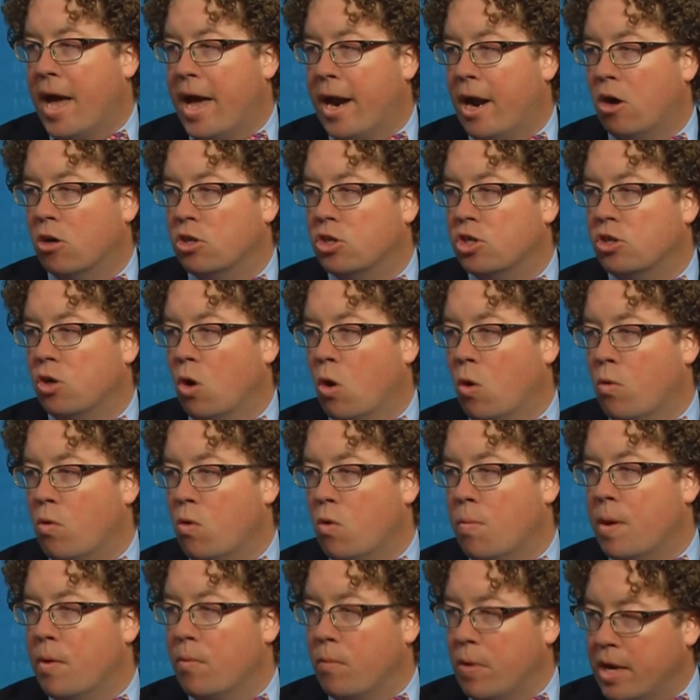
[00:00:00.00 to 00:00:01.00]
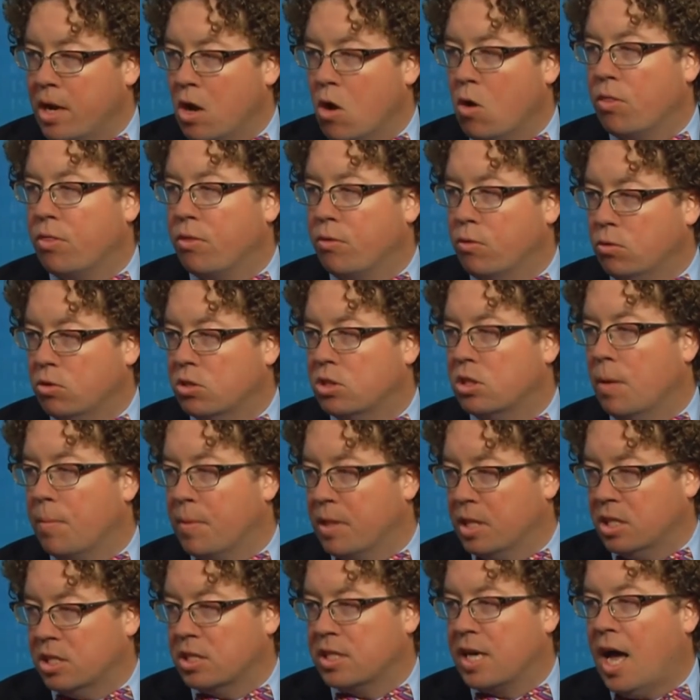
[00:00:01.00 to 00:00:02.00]
at our showroom, and we go through
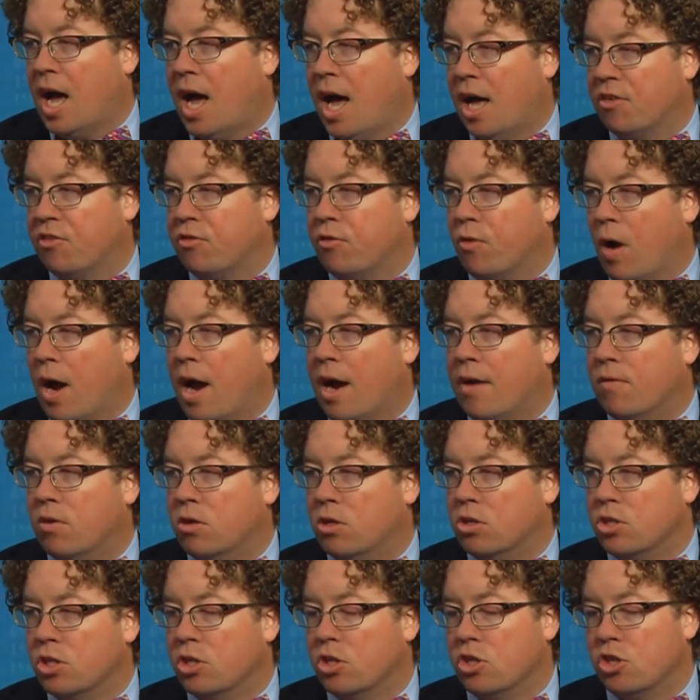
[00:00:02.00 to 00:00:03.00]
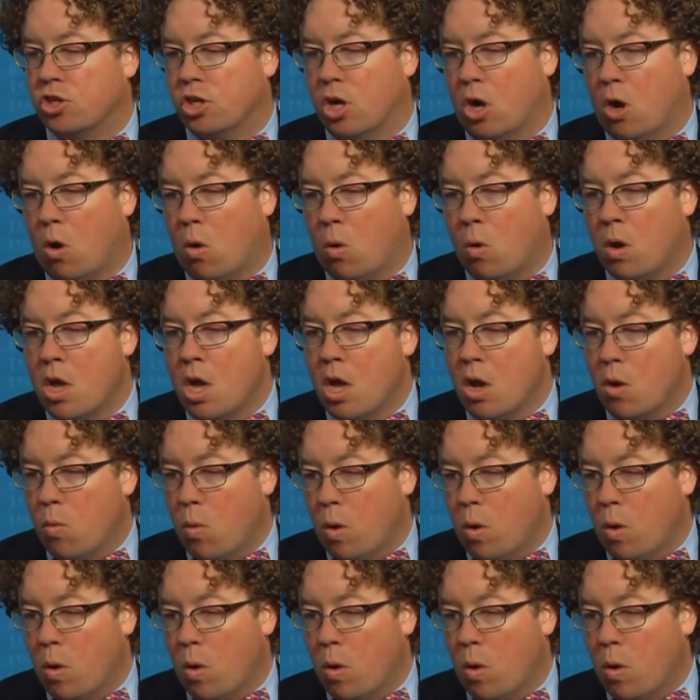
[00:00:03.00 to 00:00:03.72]
some of these cost drivers and show